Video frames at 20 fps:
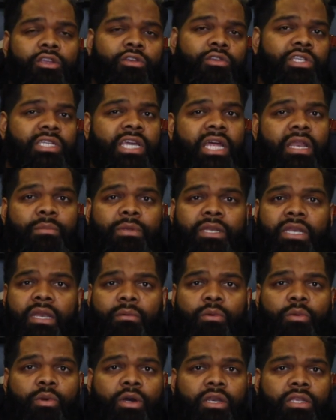You just got to be
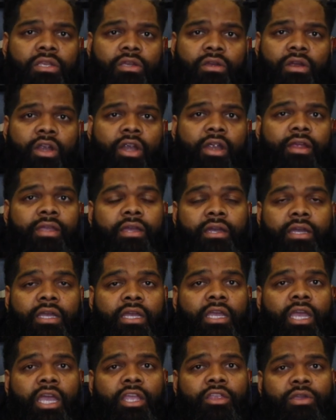number one in your area,
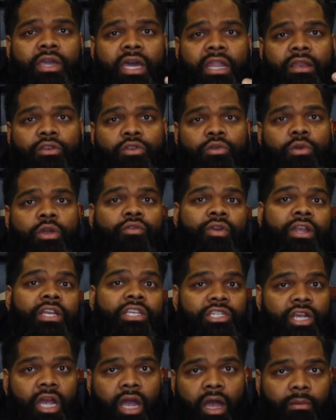and you got to do a
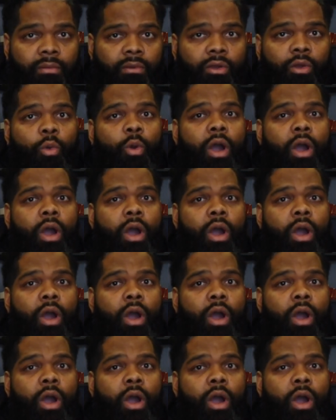great job.